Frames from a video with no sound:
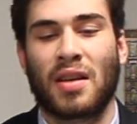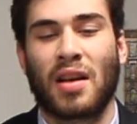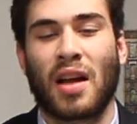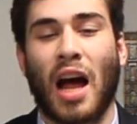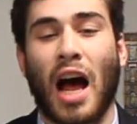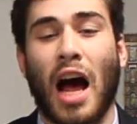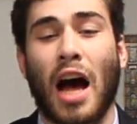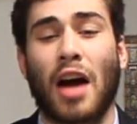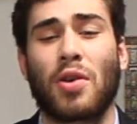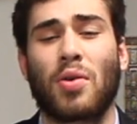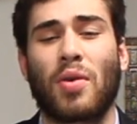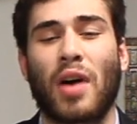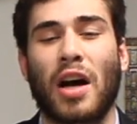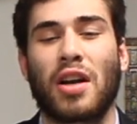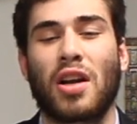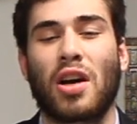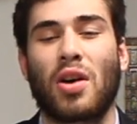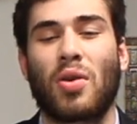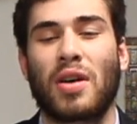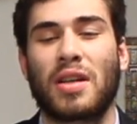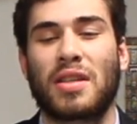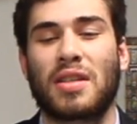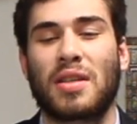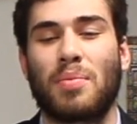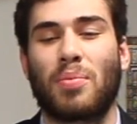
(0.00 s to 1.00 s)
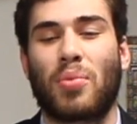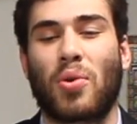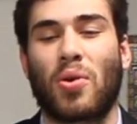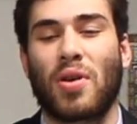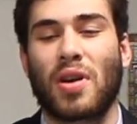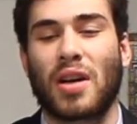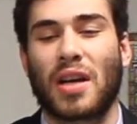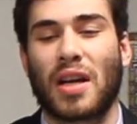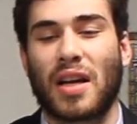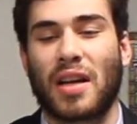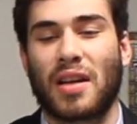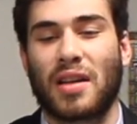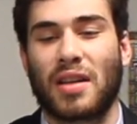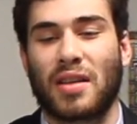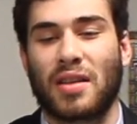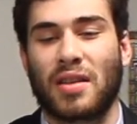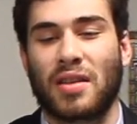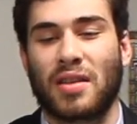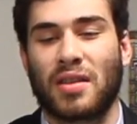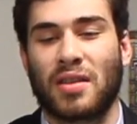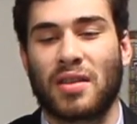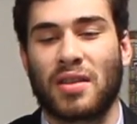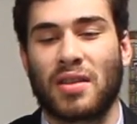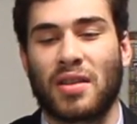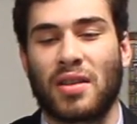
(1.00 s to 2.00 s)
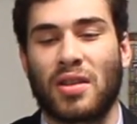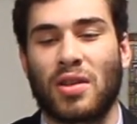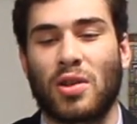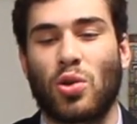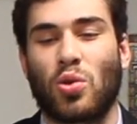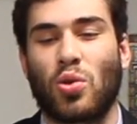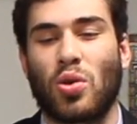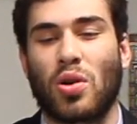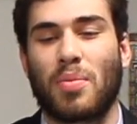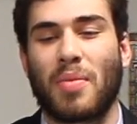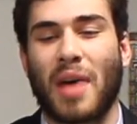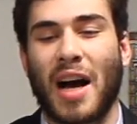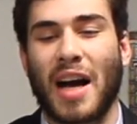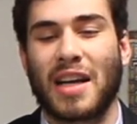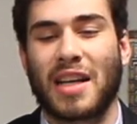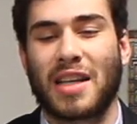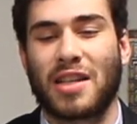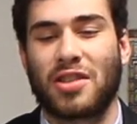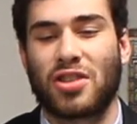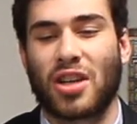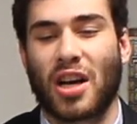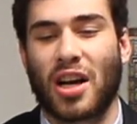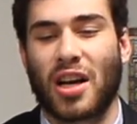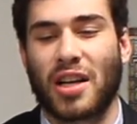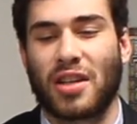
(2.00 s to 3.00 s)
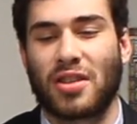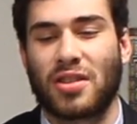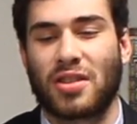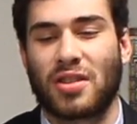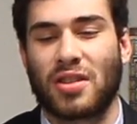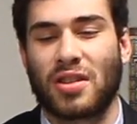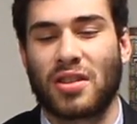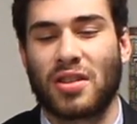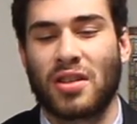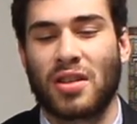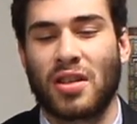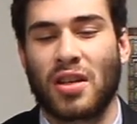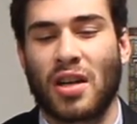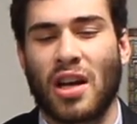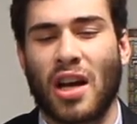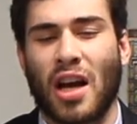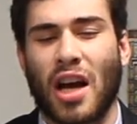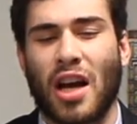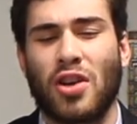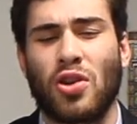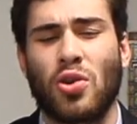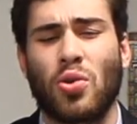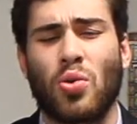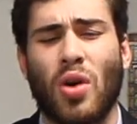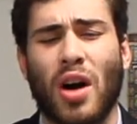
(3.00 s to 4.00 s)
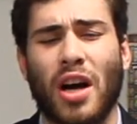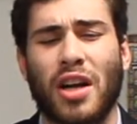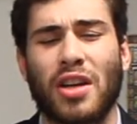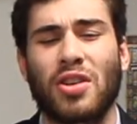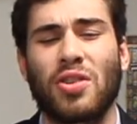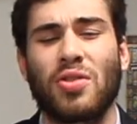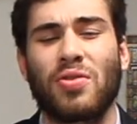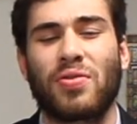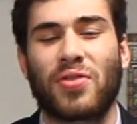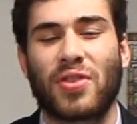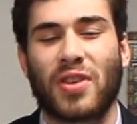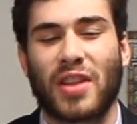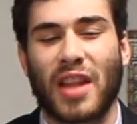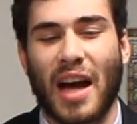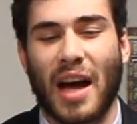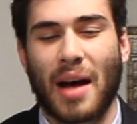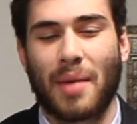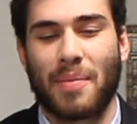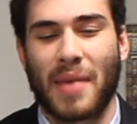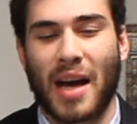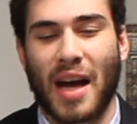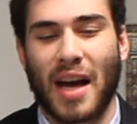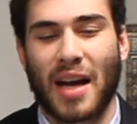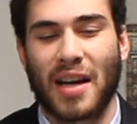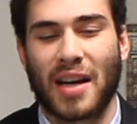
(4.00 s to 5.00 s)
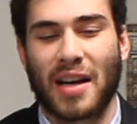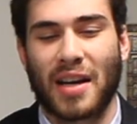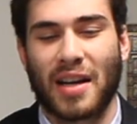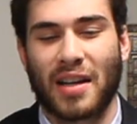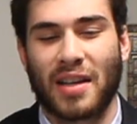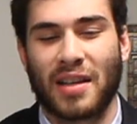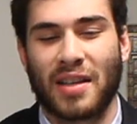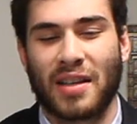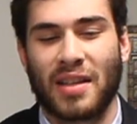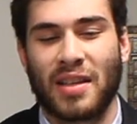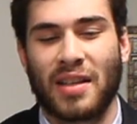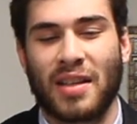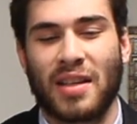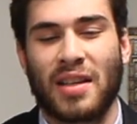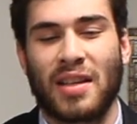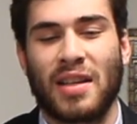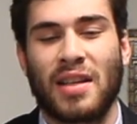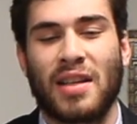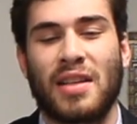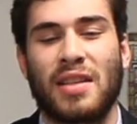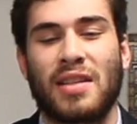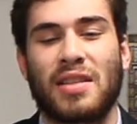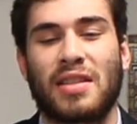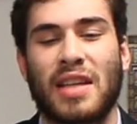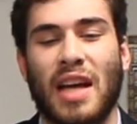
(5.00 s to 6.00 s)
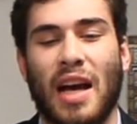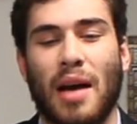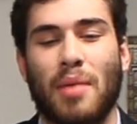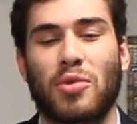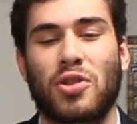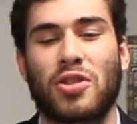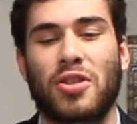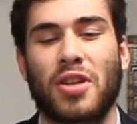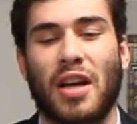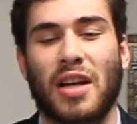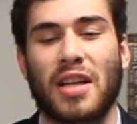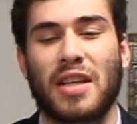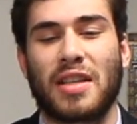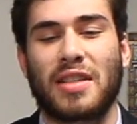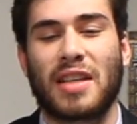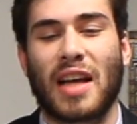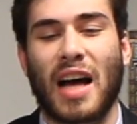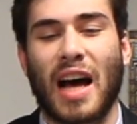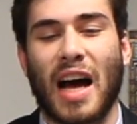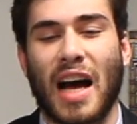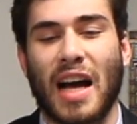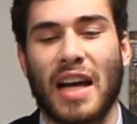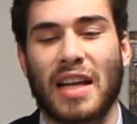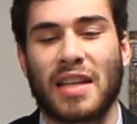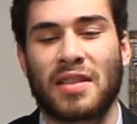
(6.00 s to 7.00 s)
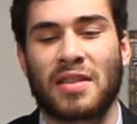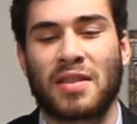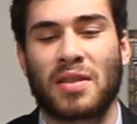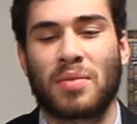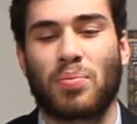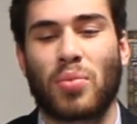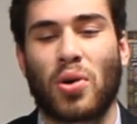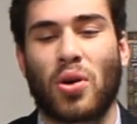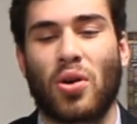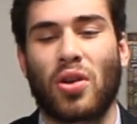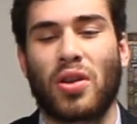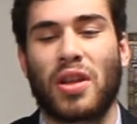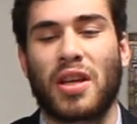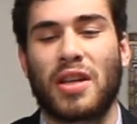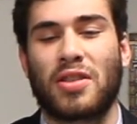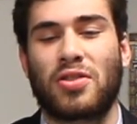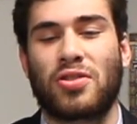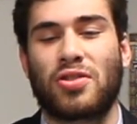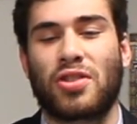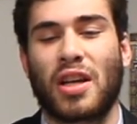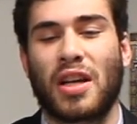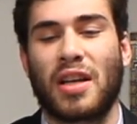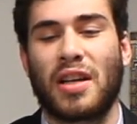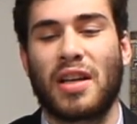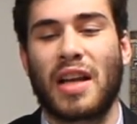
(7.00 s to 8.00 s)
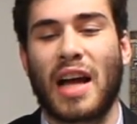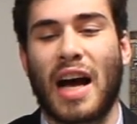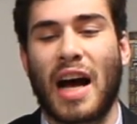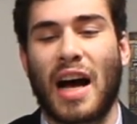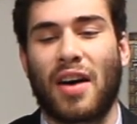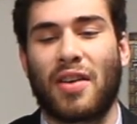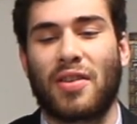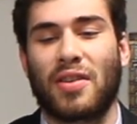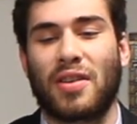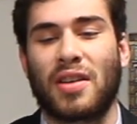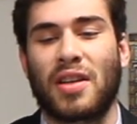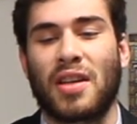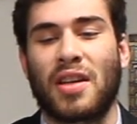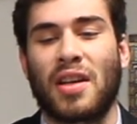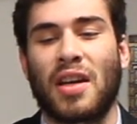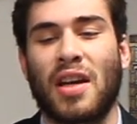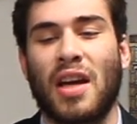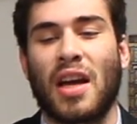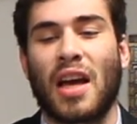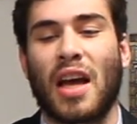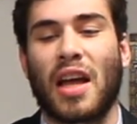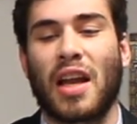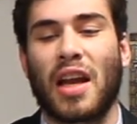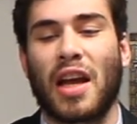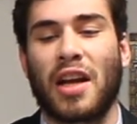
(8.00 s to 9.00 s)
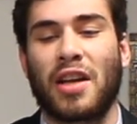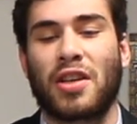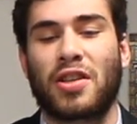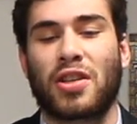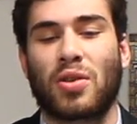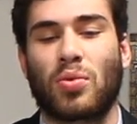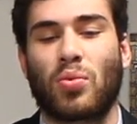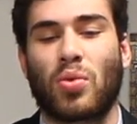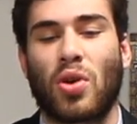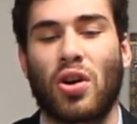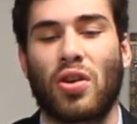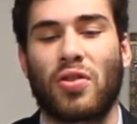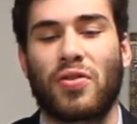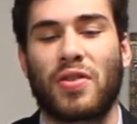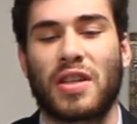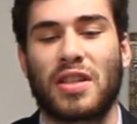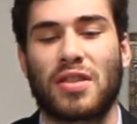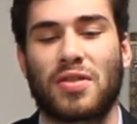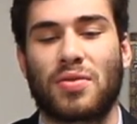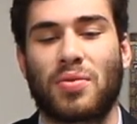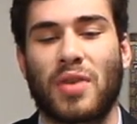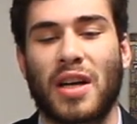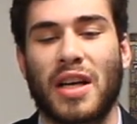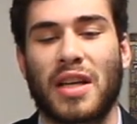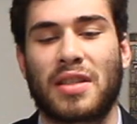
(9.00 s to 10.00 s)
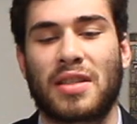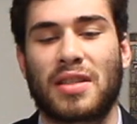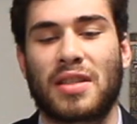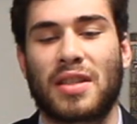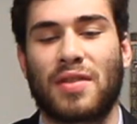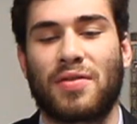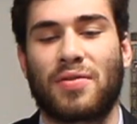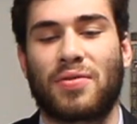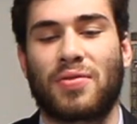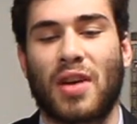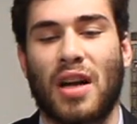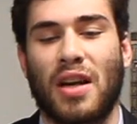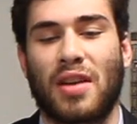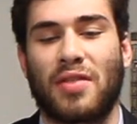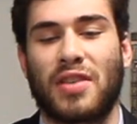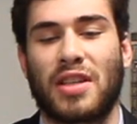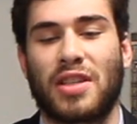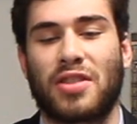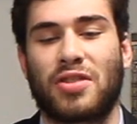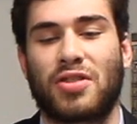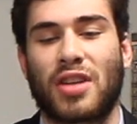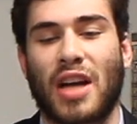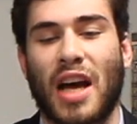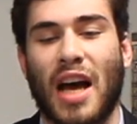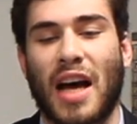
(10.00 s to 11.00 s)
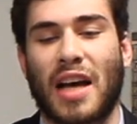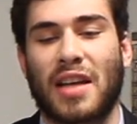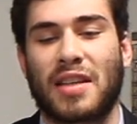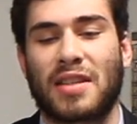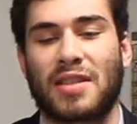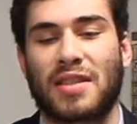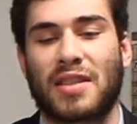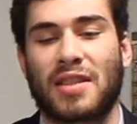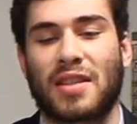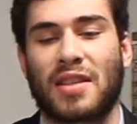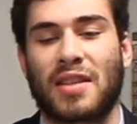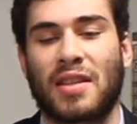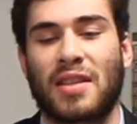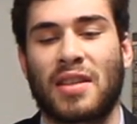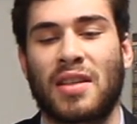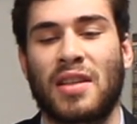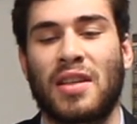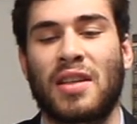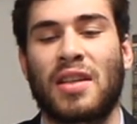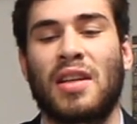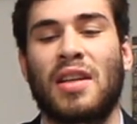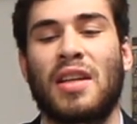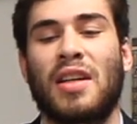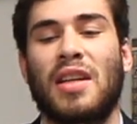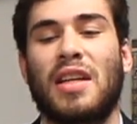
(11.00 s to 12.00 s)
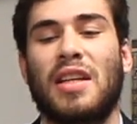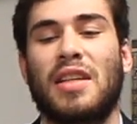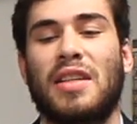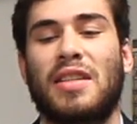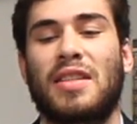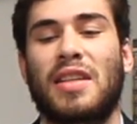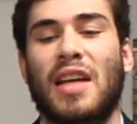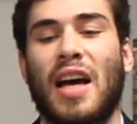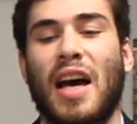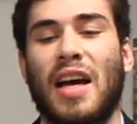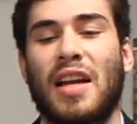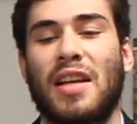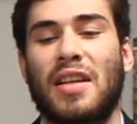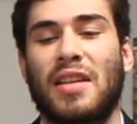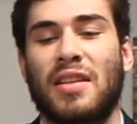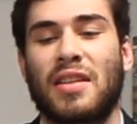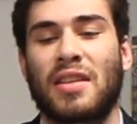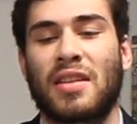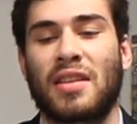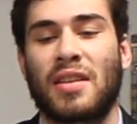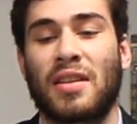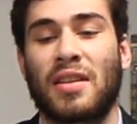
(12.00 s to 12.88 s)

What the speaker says: How do I know what's important? Who am I to judge? And who are you for that matter? Sam shut his eyes, pulled his chin down, and interwove his wrists in front of his chest. He said,